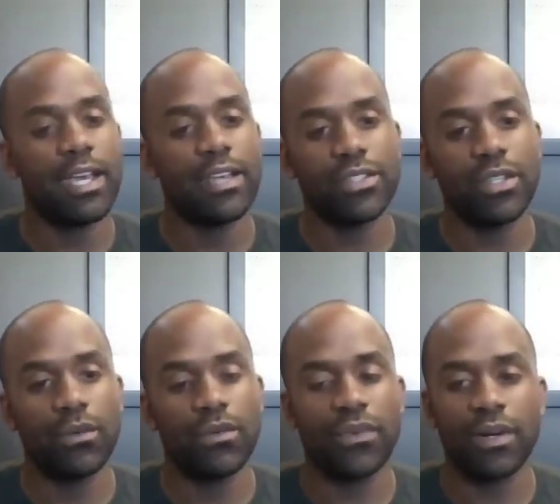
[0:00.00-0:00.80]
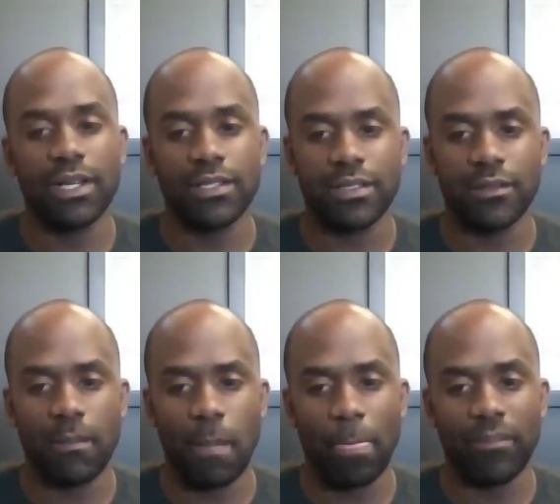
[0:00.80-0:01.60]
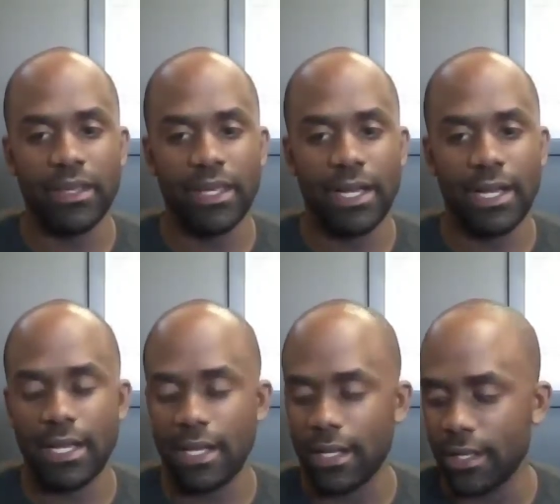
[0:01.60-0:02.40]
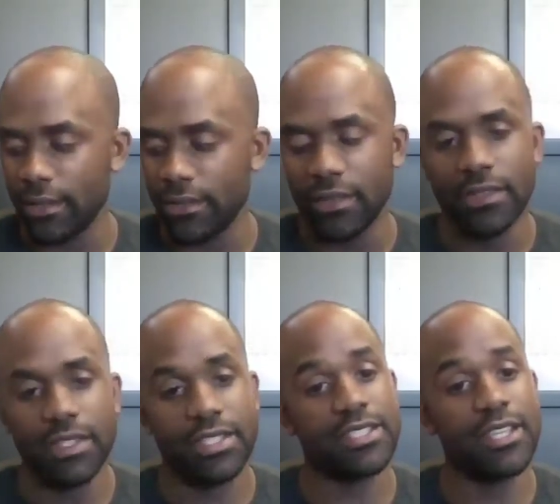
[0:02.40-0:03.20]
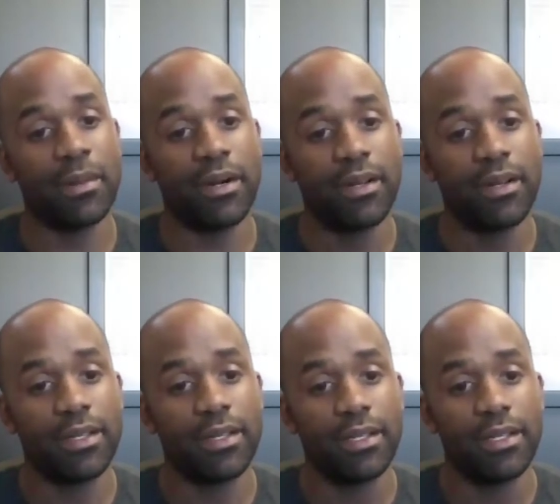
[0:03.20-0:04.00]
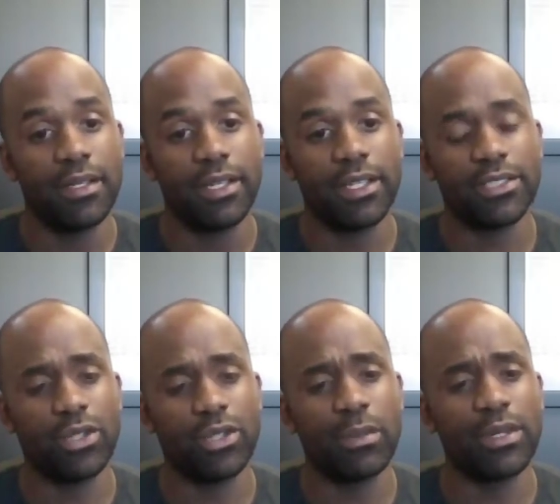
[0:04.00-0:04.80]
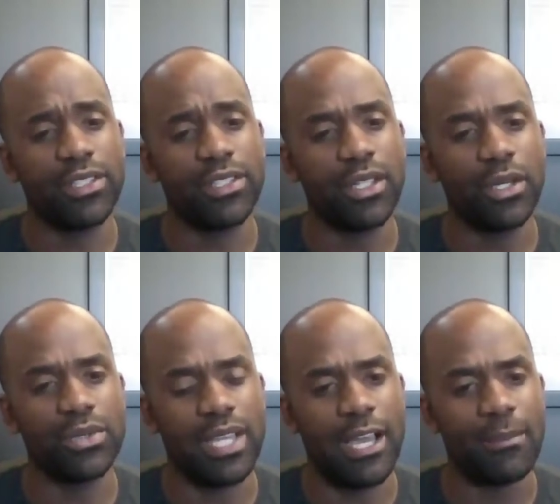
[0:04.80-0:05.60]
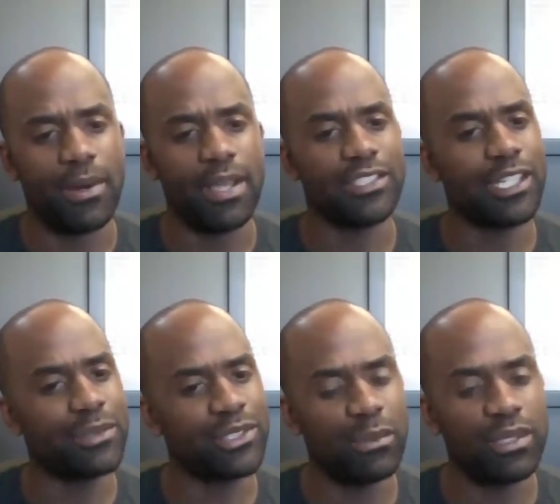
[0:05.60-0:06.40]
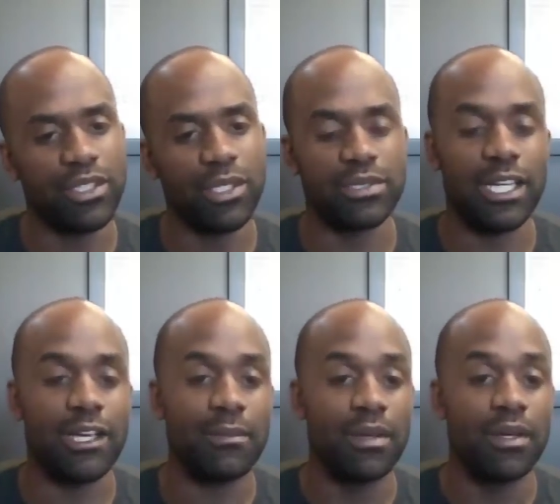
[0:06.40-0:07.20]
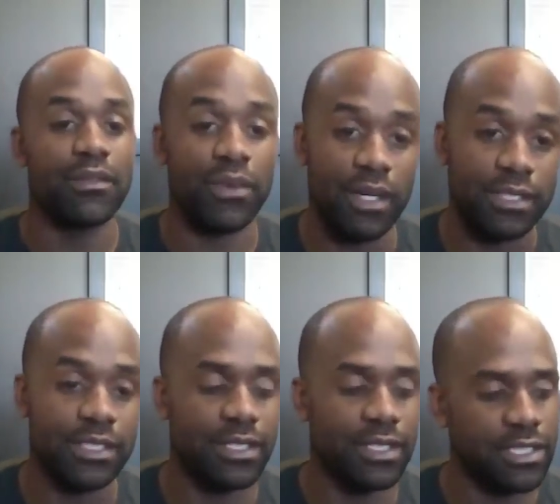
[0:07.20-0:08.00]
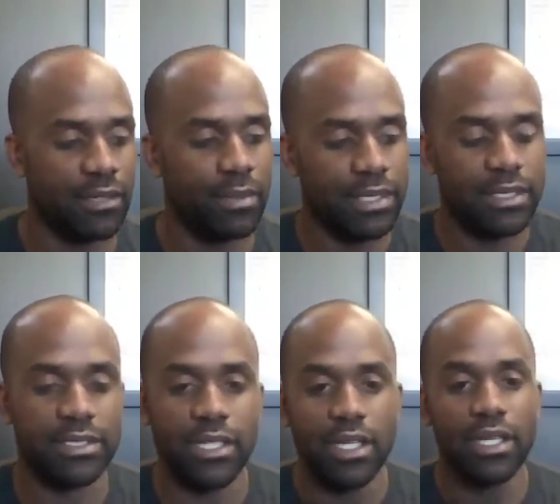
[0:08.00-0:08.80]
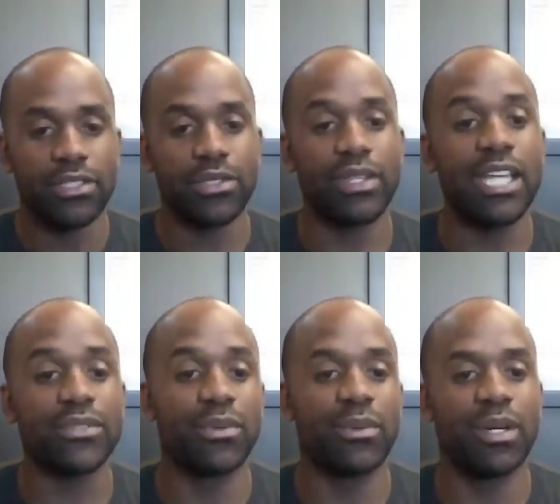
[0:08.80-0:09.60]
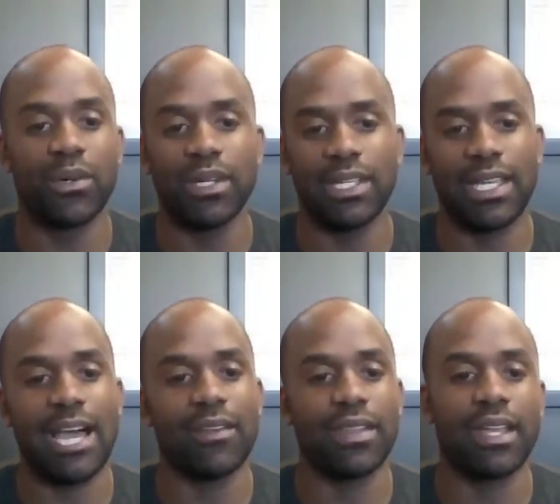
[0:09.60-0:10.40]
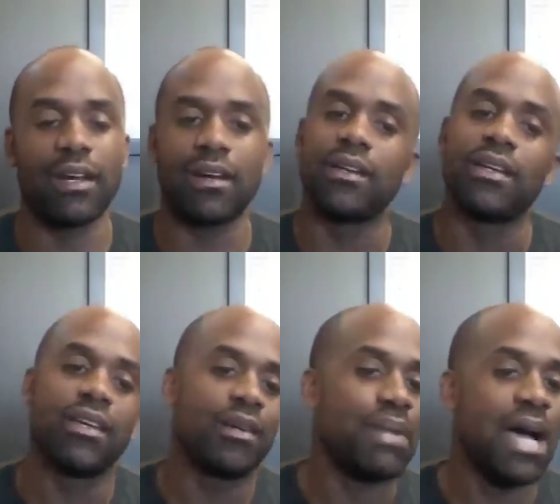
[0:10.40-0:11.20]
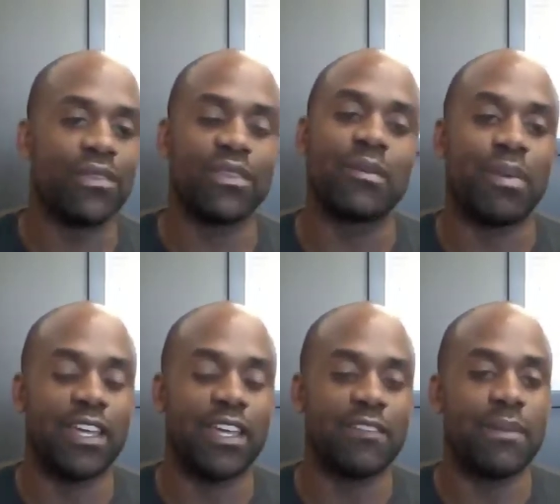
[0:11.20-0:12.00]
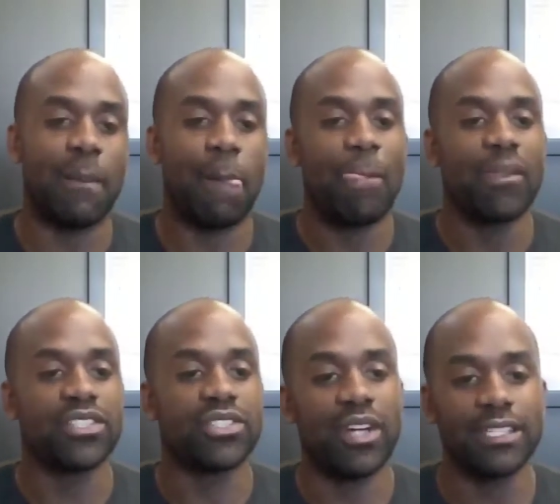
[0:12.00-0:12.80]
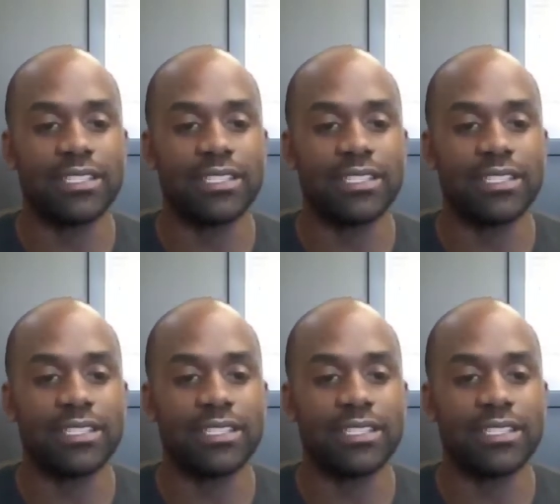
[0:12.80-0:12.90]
So for us, the, uh, the summer is normally a slow time, right? The summer is normally a slow time for us in the gym business. So that's when we're really out there pounding the pavement, trying to